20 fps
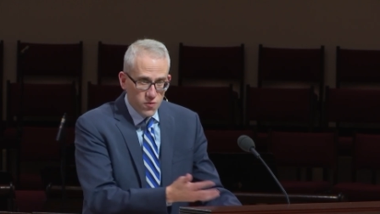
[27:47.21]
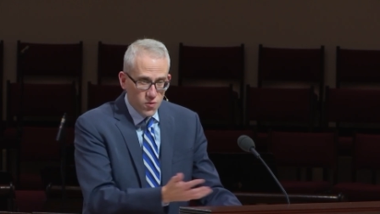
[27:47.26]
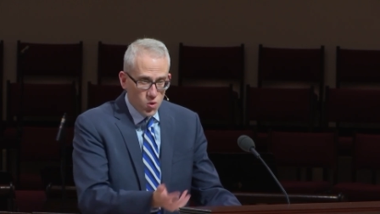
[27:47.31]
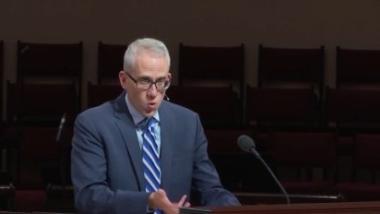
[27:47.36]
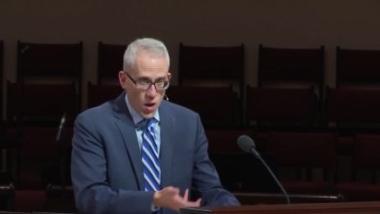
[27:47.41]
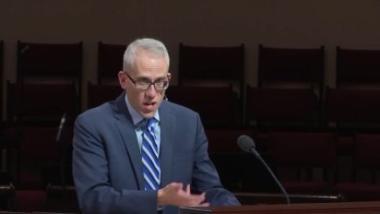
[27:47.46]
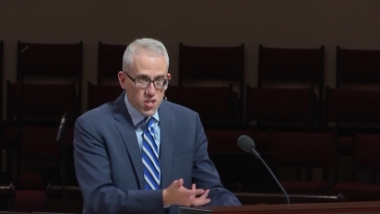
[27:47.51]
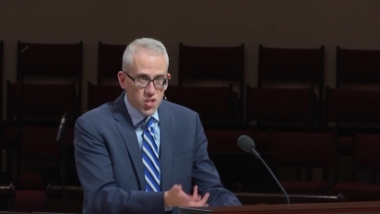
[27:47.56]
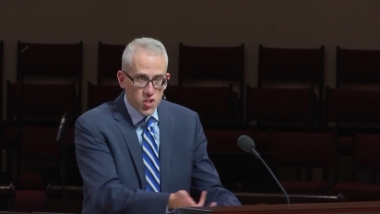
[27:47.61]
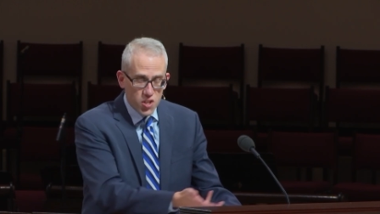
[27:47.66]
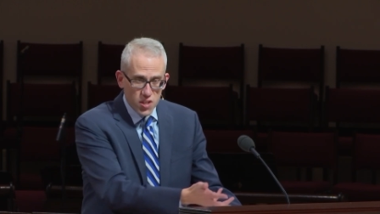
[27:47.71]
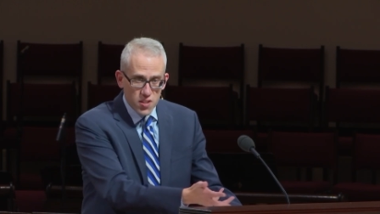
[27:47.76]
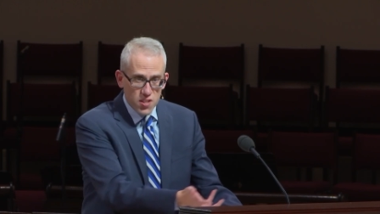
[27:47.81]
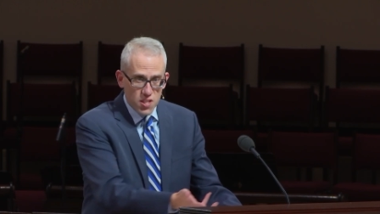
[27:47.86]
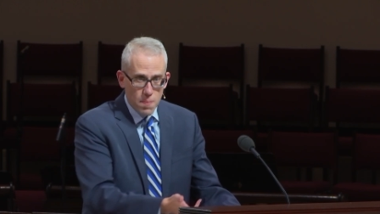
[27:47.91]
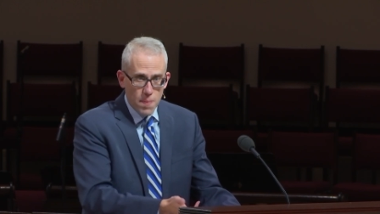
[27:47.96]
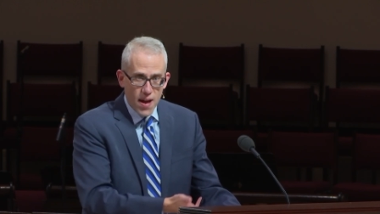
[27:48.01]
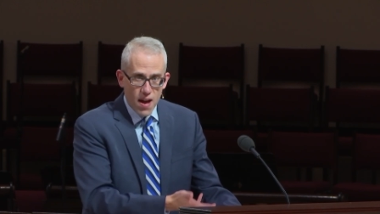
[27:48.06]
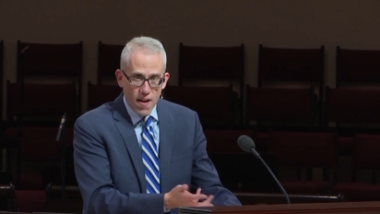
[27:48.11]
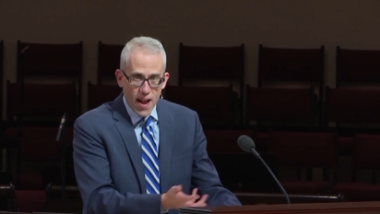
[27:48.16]

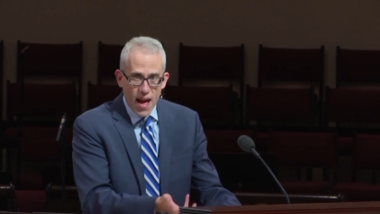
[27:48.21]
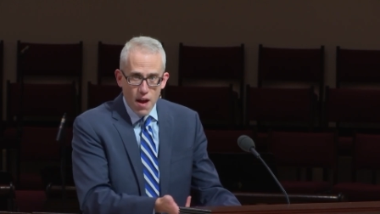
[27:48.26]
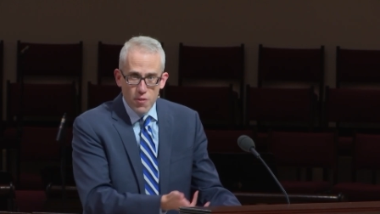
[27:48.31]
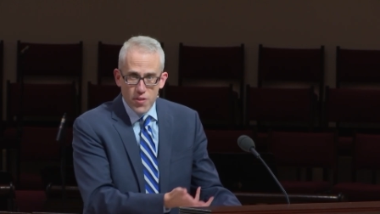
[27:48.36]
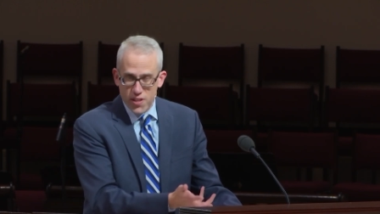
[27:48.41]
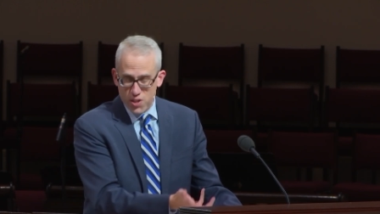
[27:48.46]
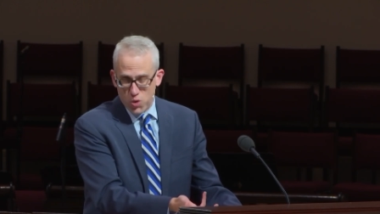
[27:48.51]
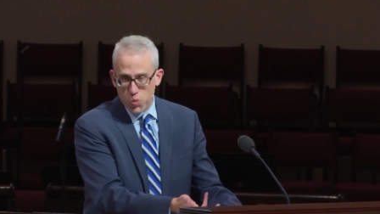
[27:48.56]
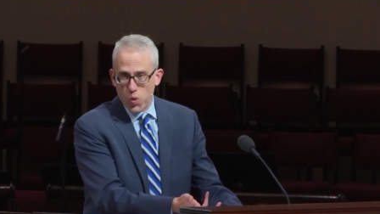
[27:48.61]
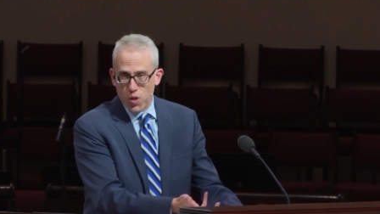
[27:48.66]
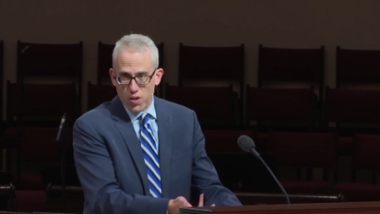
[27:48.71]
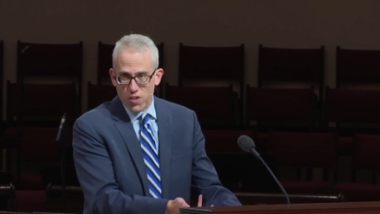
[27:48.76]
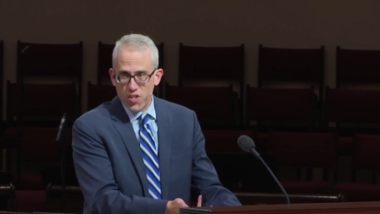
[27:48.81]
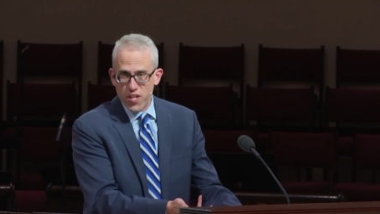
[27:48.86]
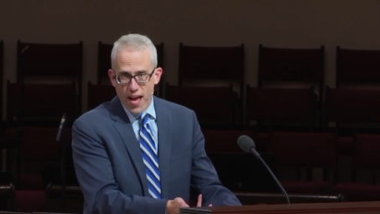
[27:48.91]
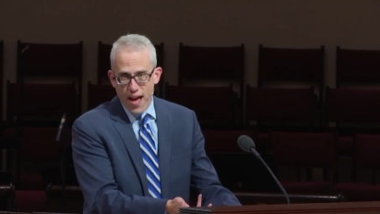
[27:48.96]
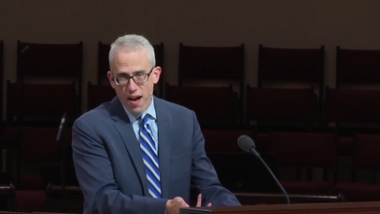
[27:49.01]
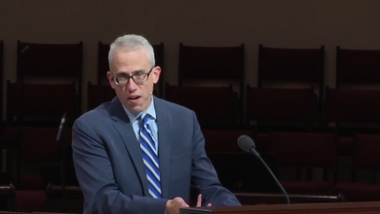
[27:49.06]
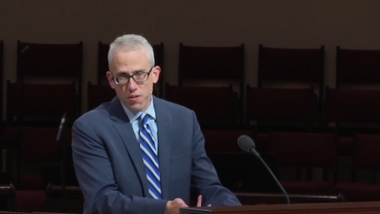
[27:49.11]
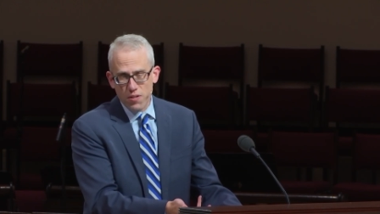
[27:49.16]
questions about how this works
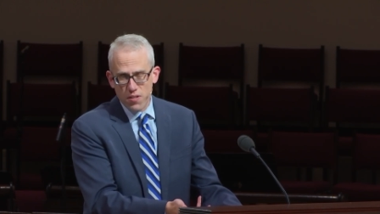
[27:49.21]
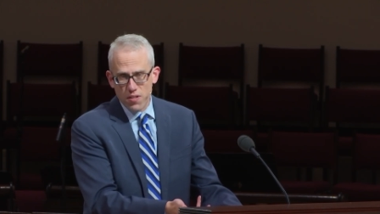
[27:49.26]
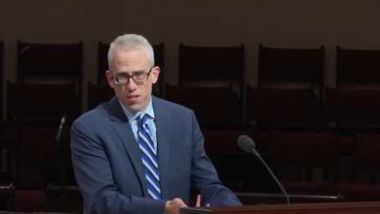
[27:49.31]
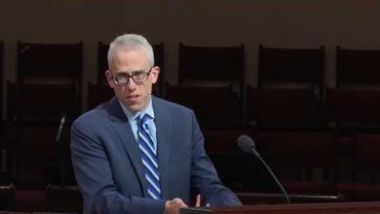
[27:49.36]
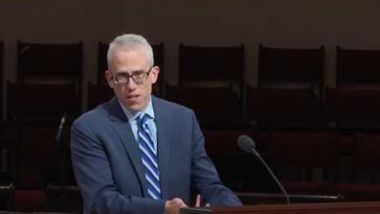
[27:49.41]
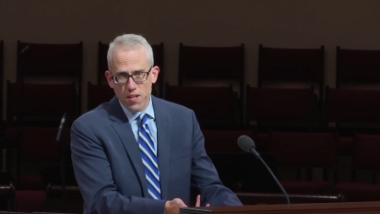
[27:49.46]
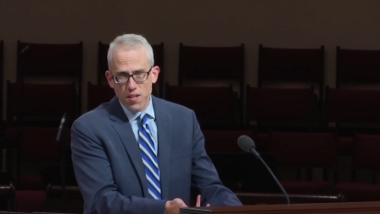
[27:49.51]
out.